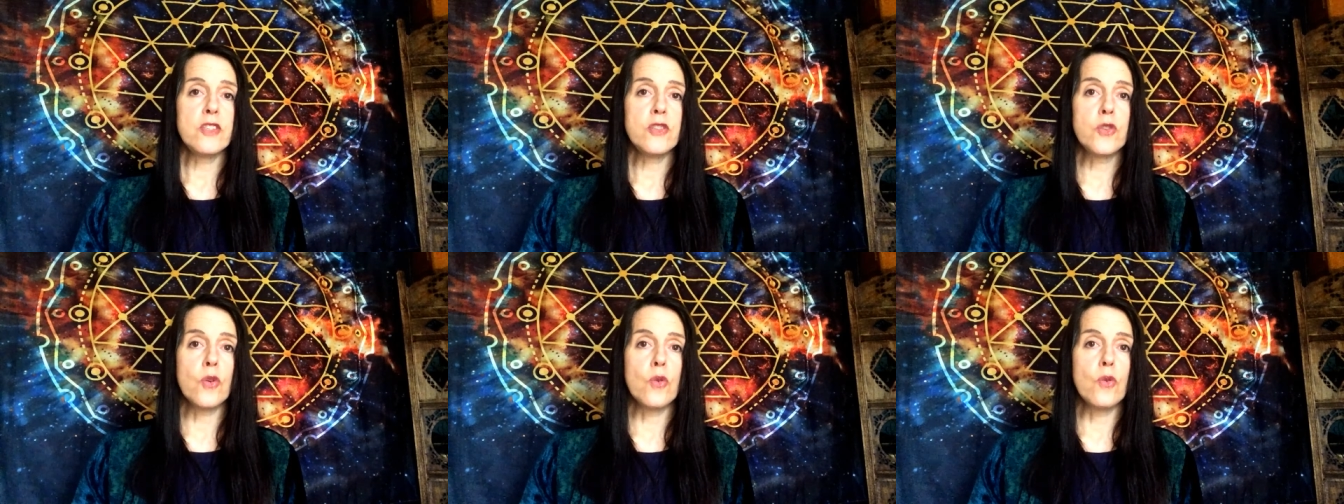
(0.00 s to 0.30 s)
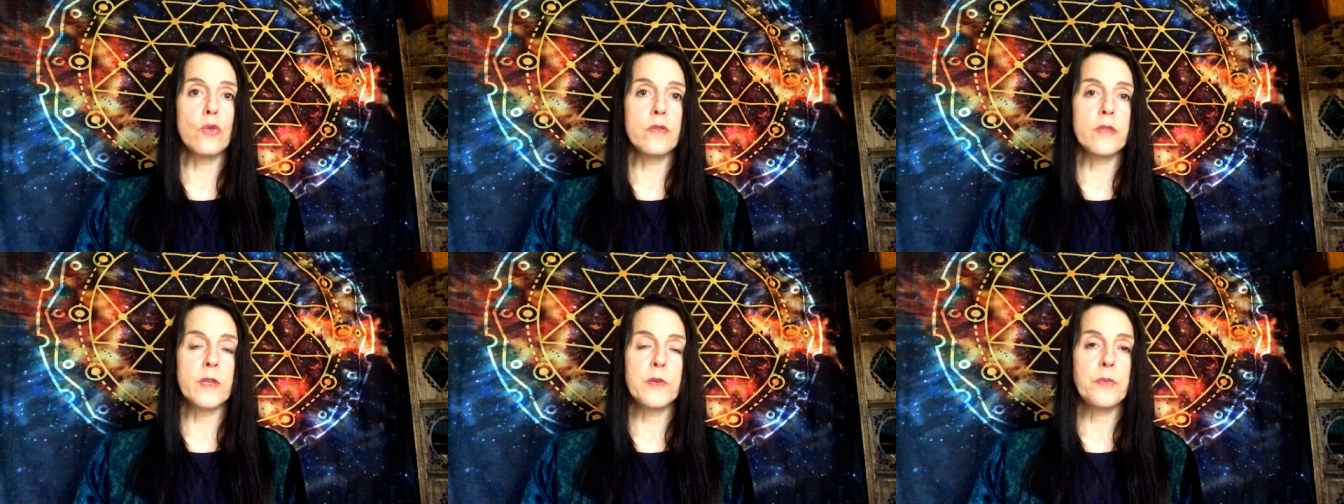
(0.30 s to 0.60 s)

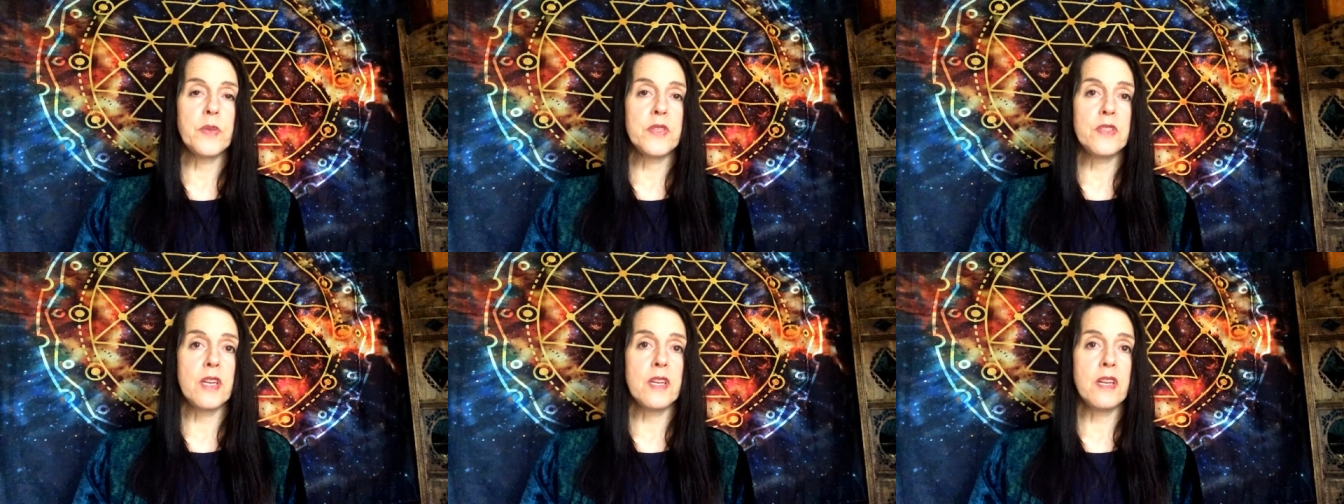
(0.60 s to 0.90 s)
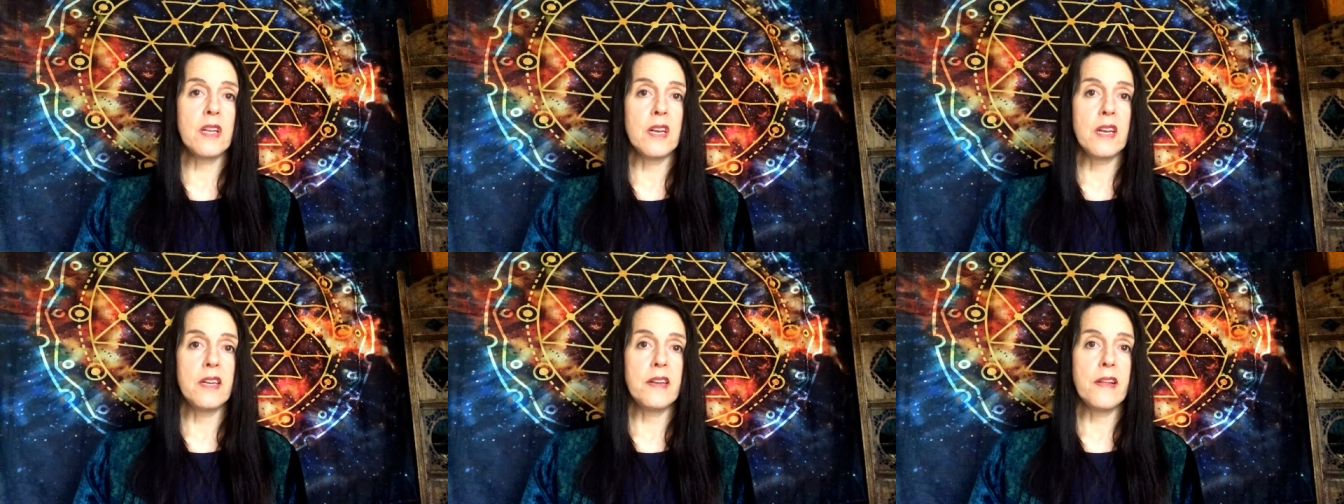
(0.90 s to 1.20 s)
saw this
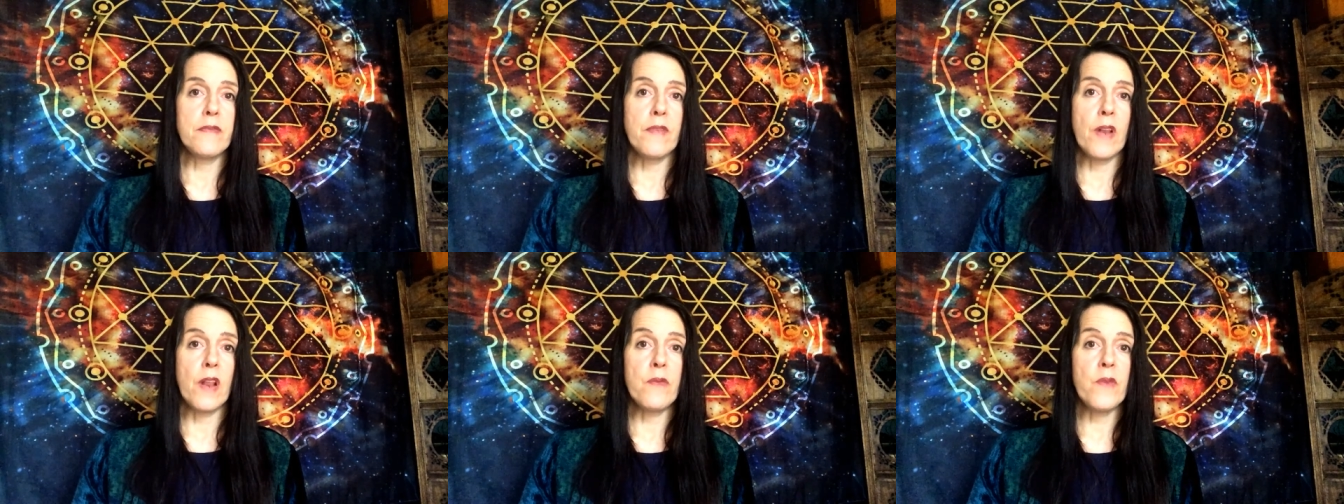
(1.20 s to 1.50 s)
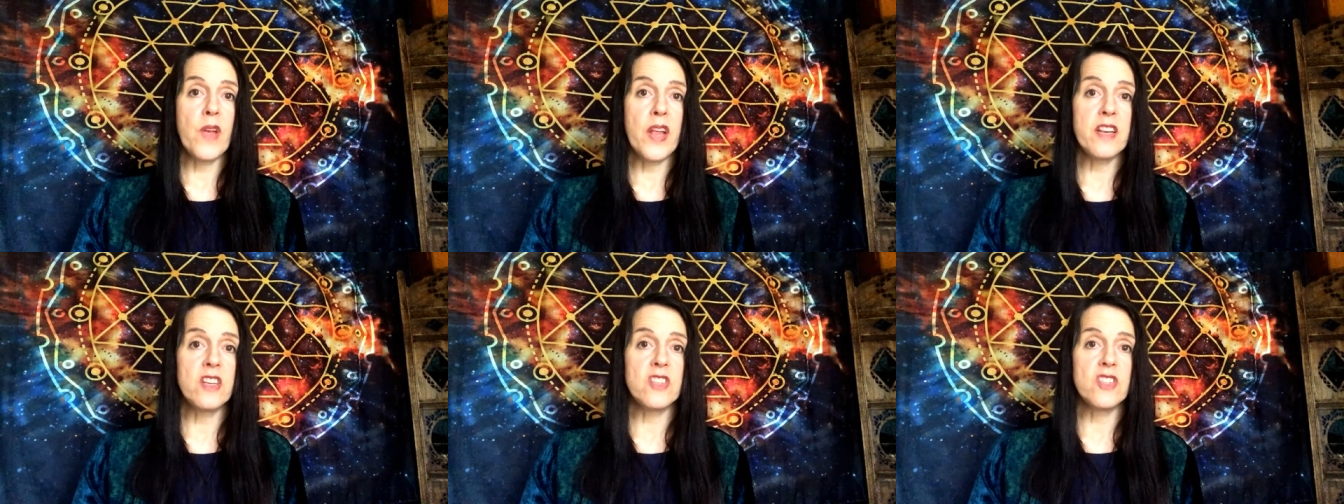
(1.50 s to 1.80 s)
particular level
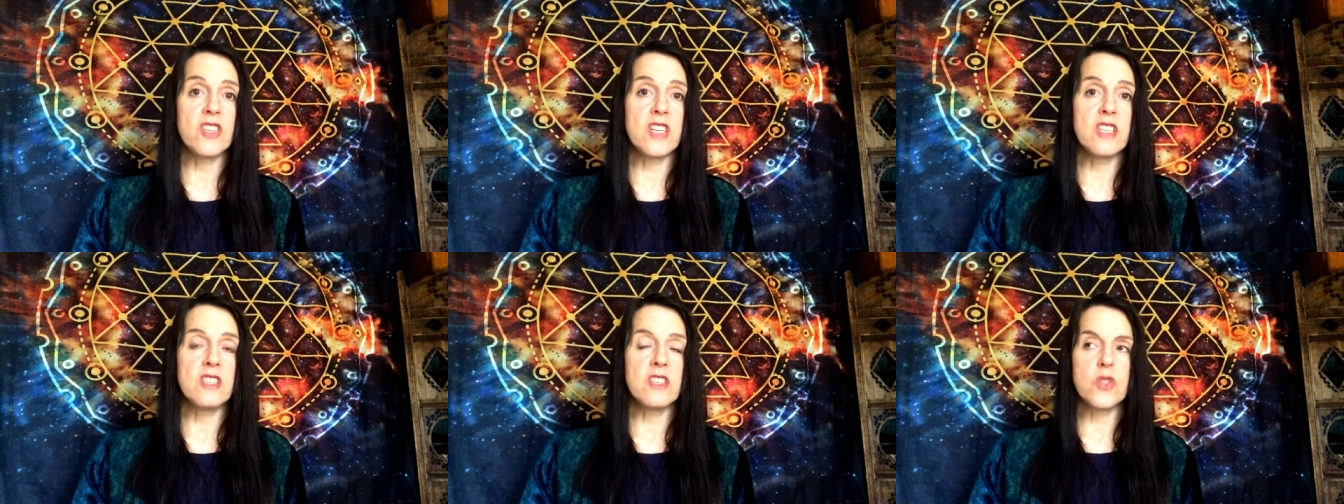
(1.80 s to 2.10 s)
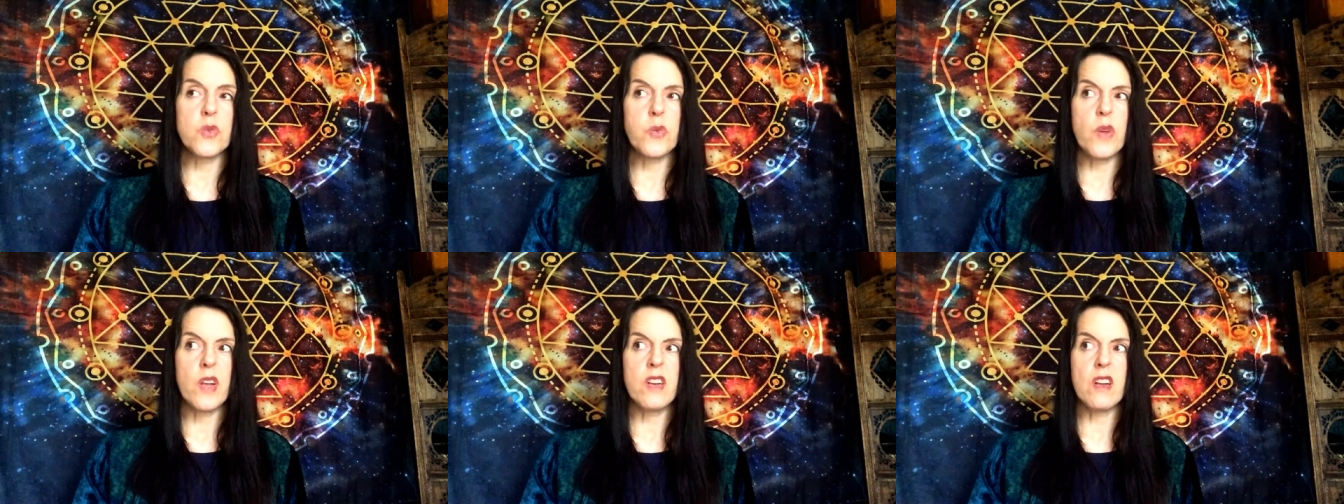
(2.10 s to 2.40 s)
of energy. It
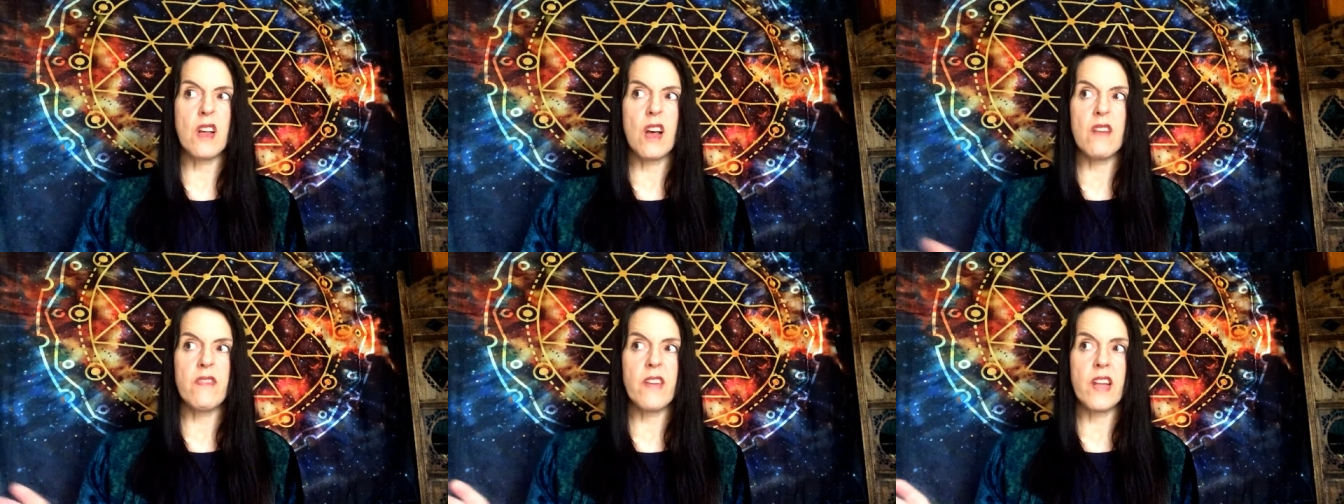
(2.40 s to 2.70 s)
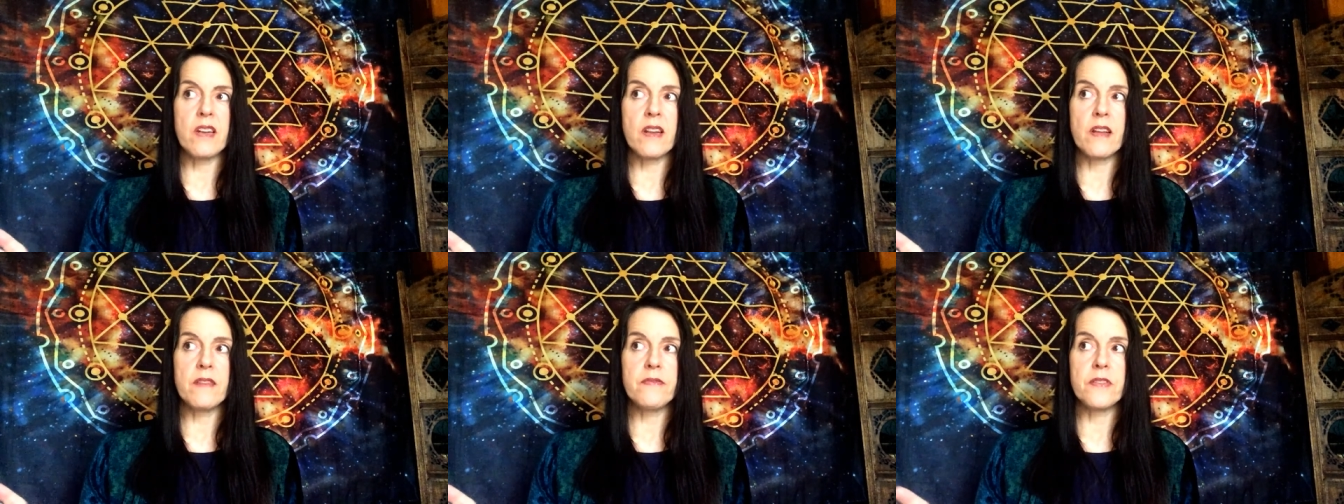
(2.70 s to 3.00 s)
just went, no, I've
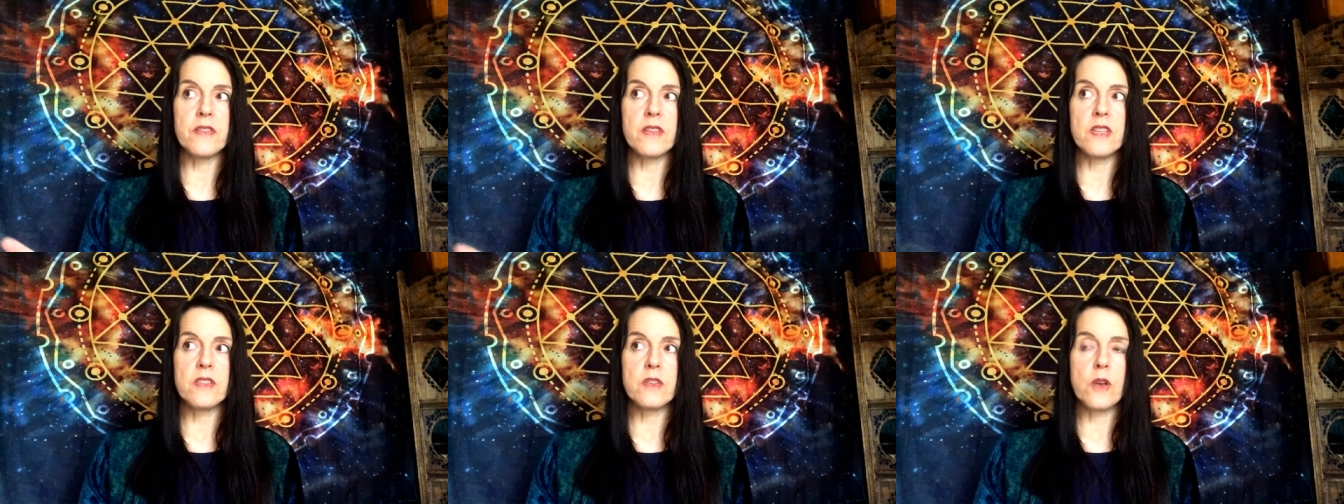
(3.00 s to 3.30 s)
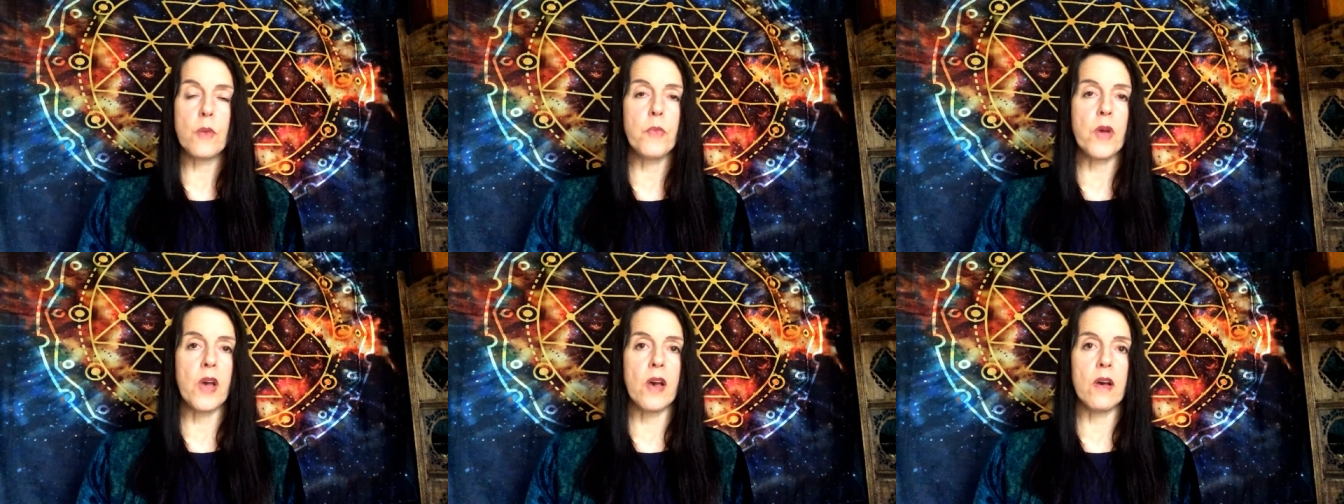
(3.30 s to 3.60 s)
had enough of this.
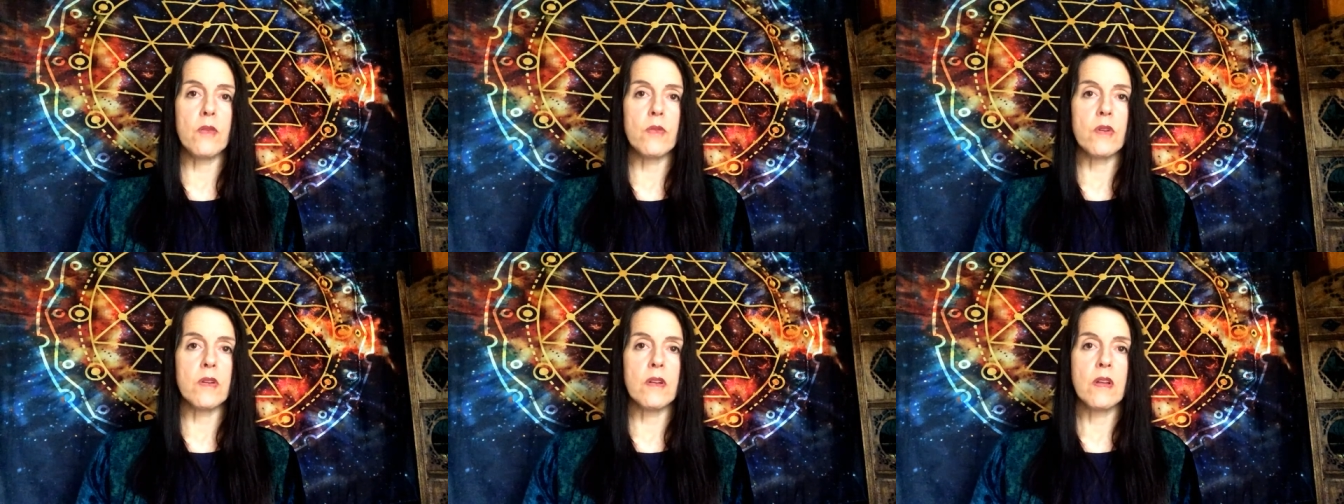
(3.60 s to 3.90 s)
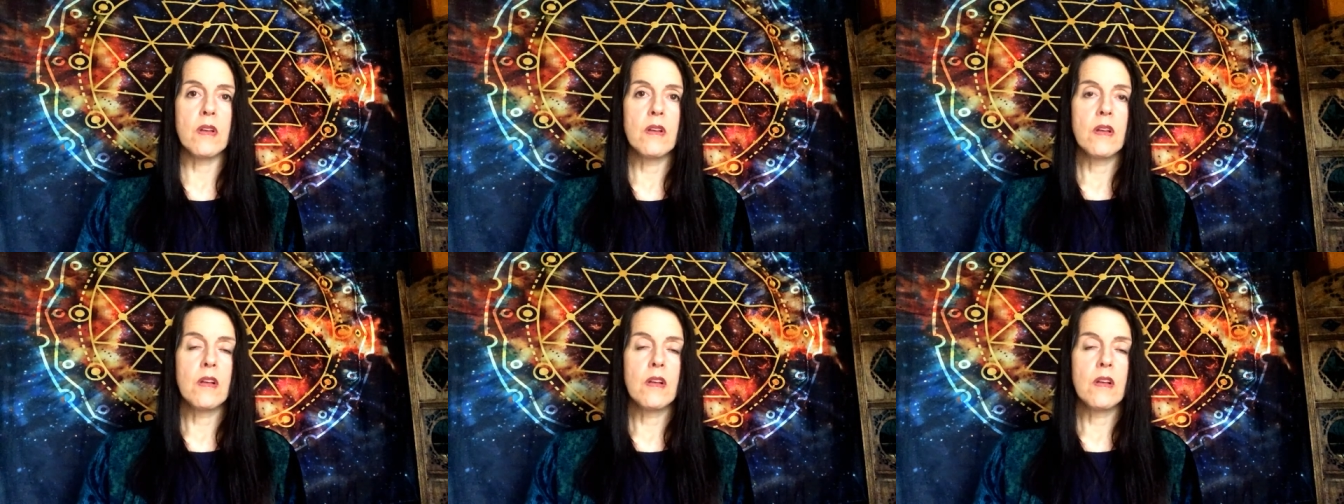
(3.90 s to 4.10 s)
I'm going.